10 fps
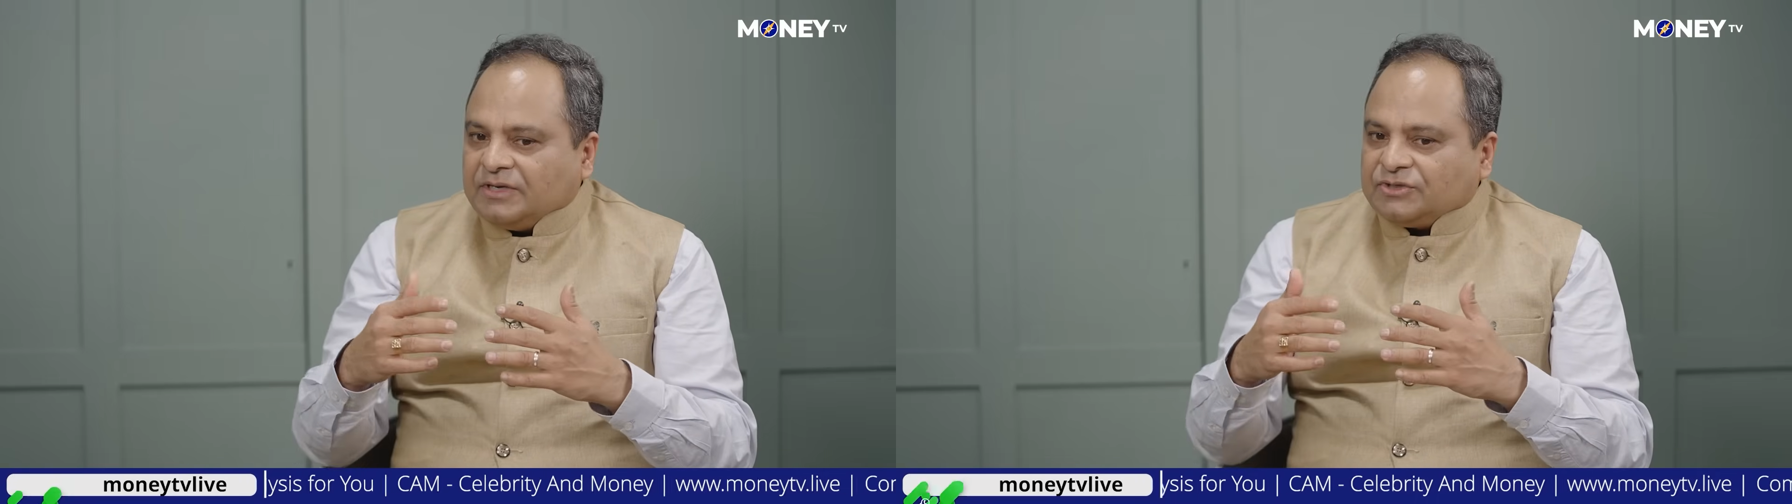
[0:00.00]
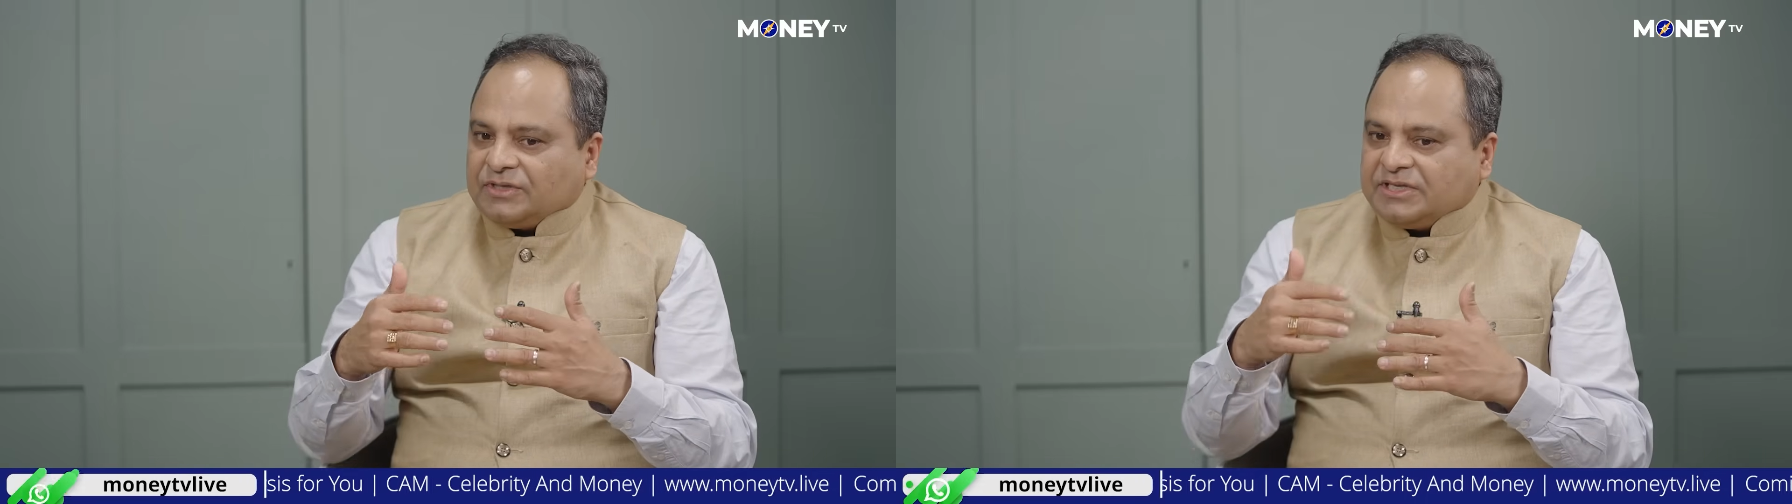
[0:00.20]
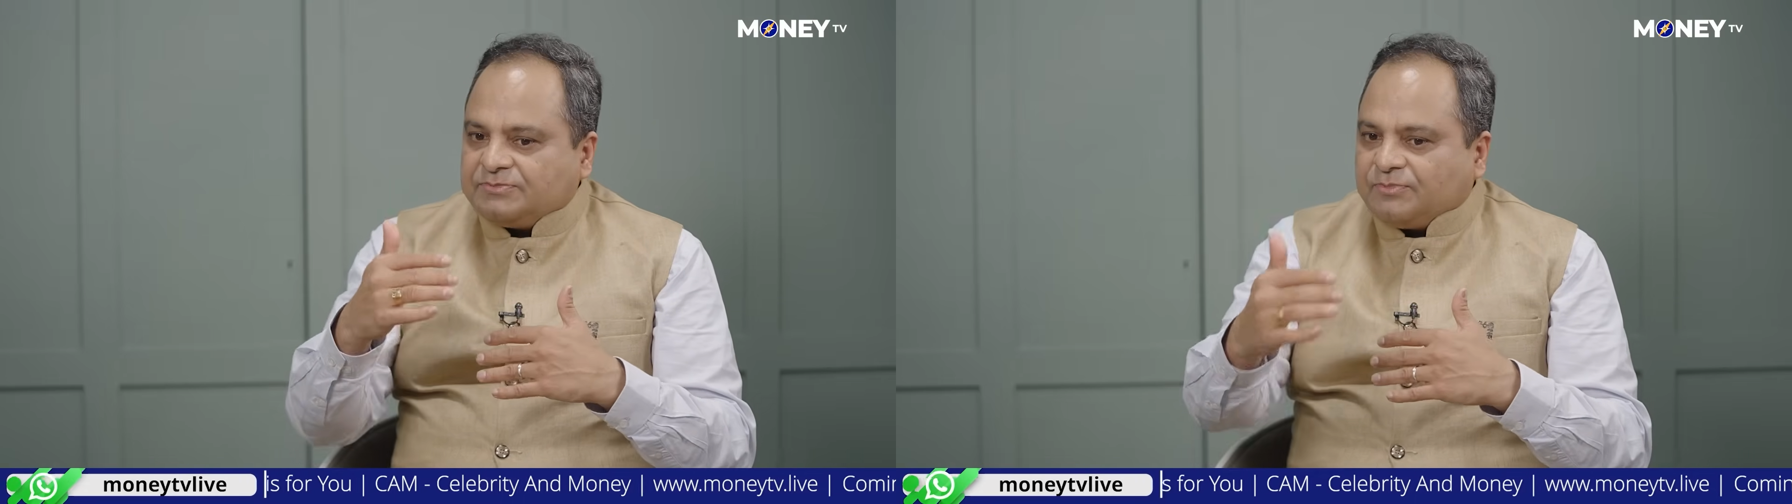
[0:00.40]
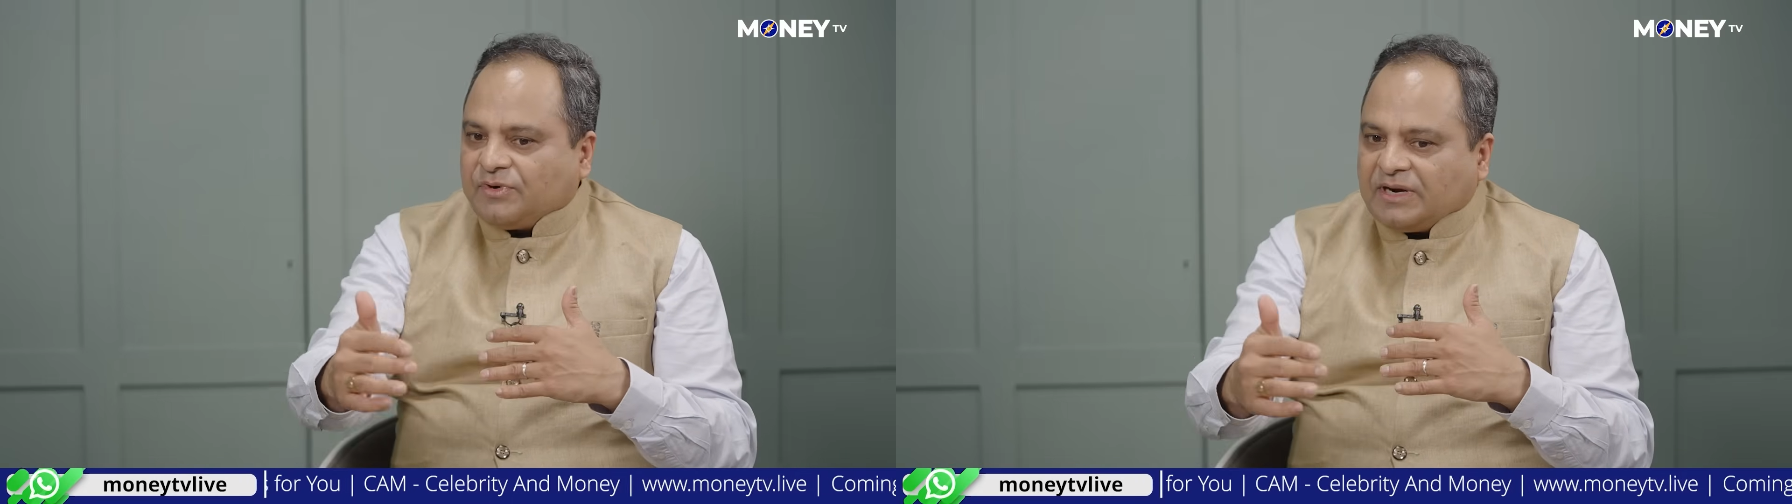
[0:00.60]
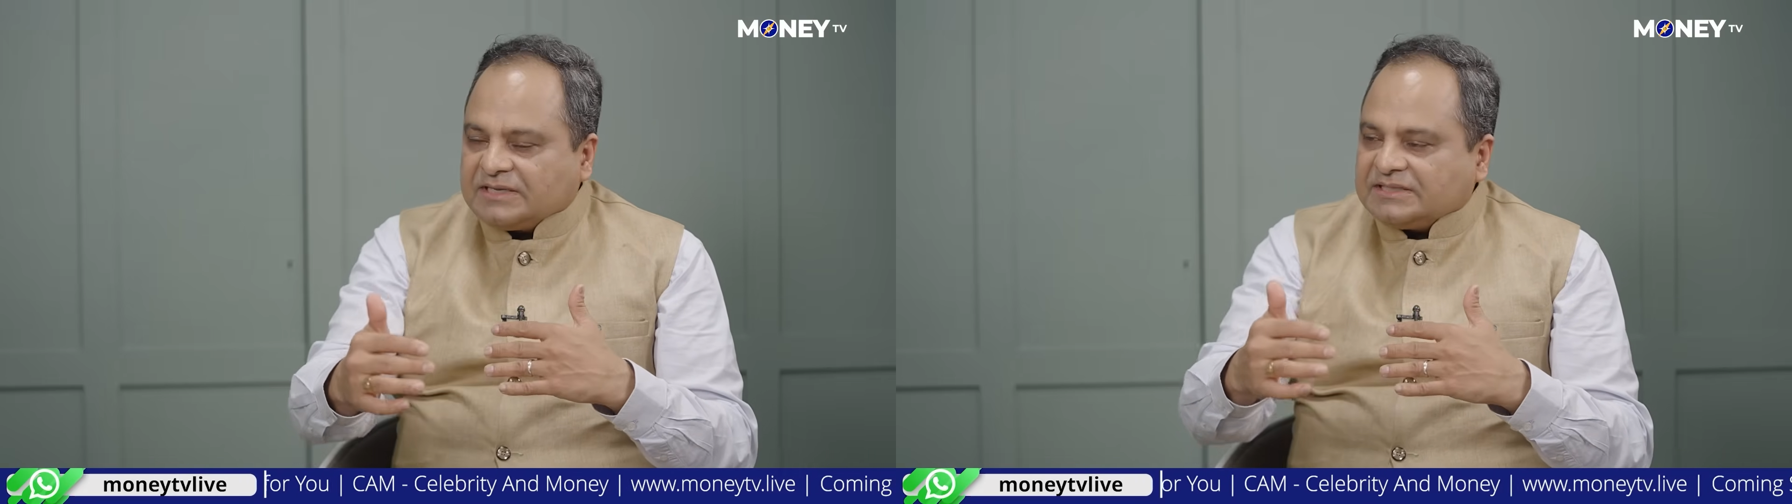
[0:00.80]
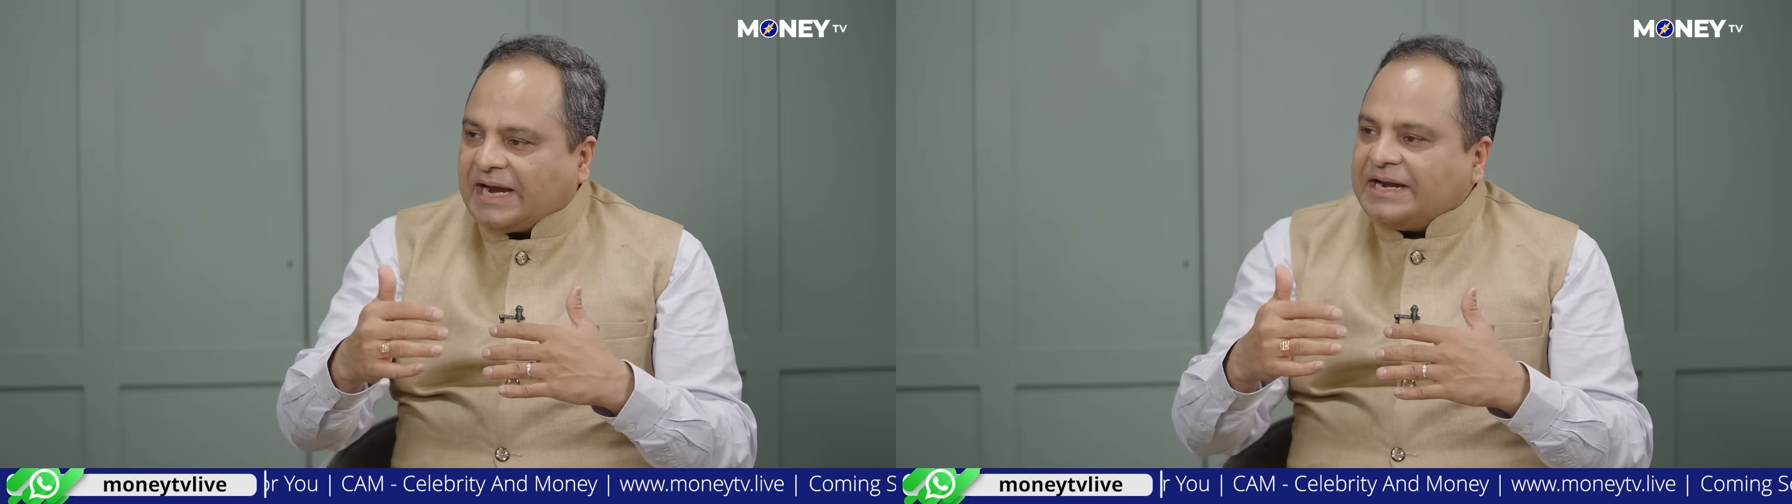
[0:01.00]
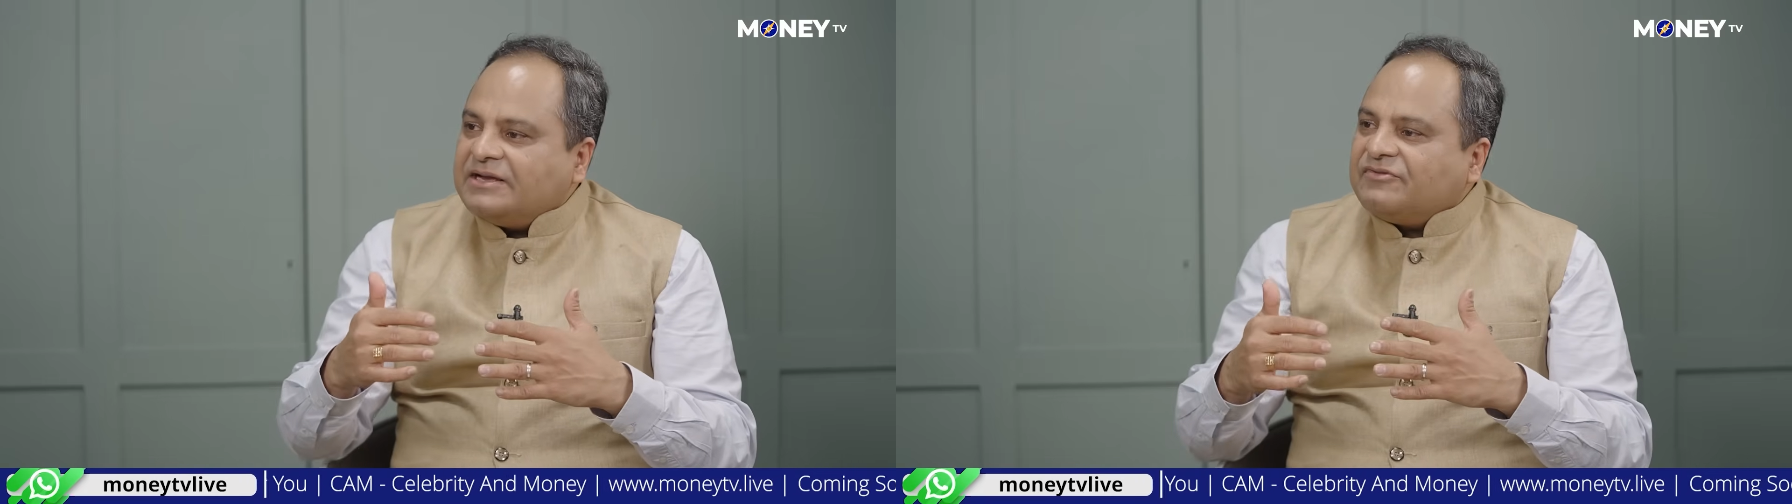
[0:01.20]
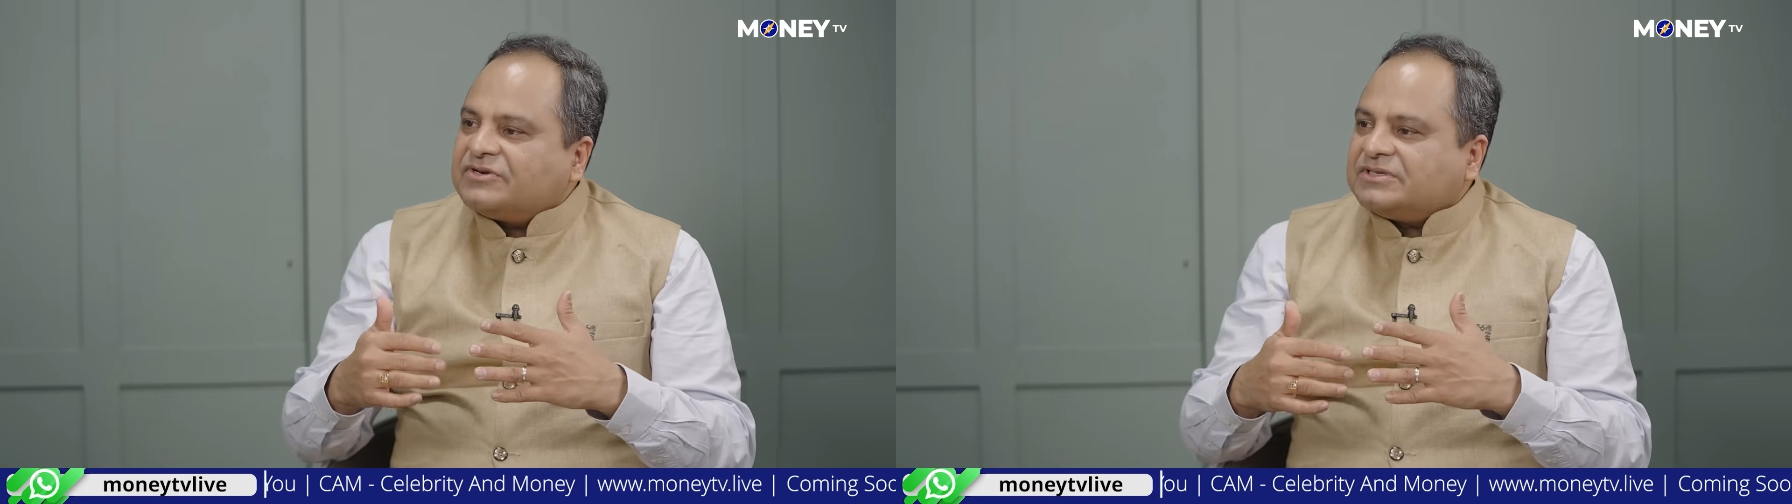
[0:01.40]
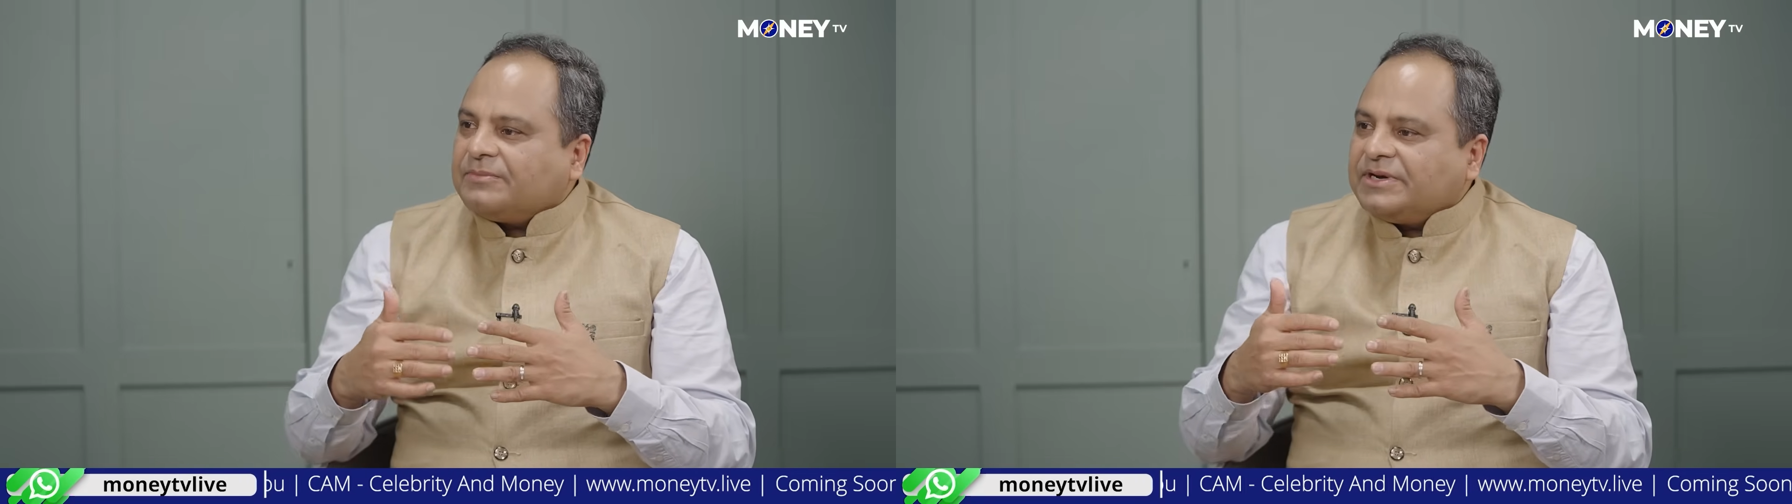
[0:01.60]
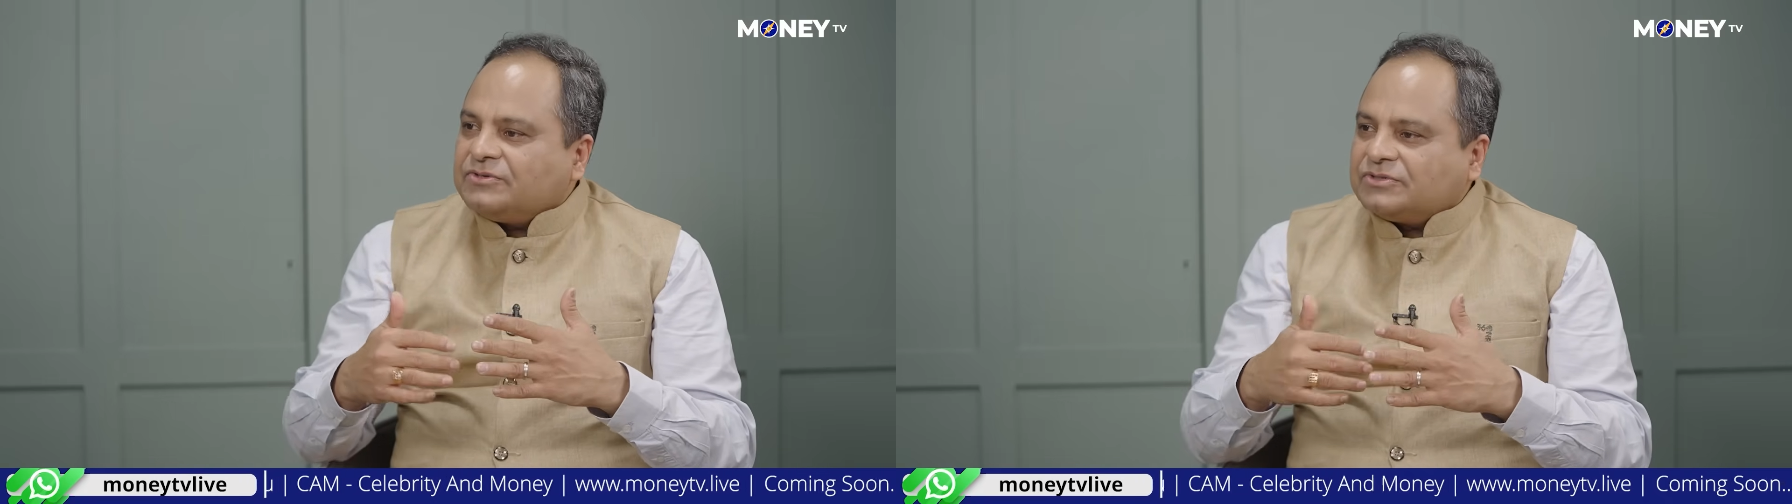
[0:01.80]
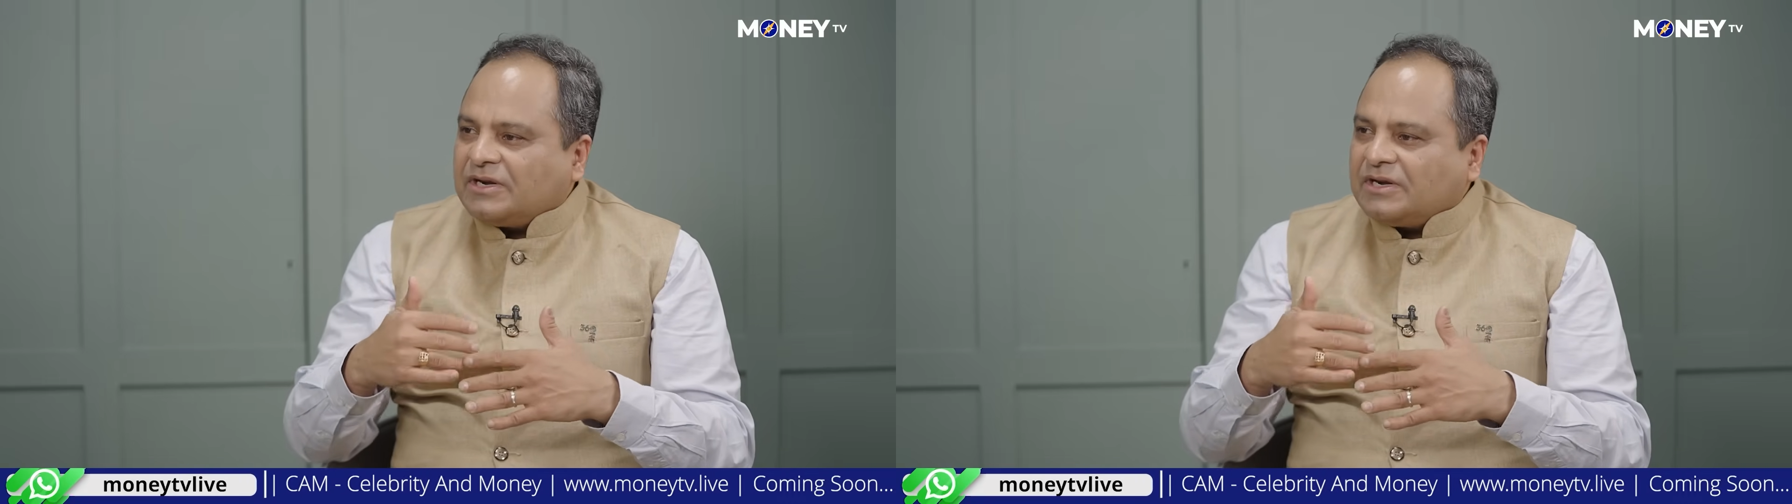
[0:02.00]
So this product is ideal for somebody who's